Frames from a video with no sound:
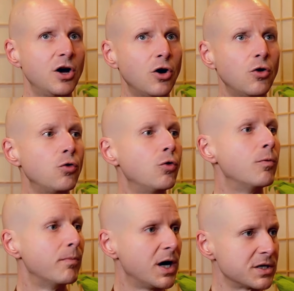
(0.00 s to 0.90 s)
O
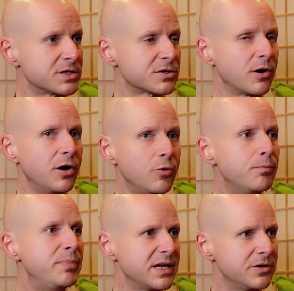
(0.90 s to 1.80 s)
monks, or O
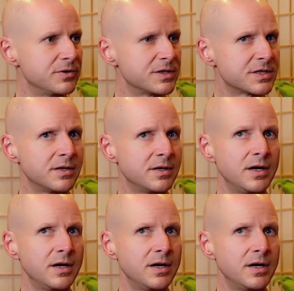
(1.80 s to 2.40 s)
bhikkhus,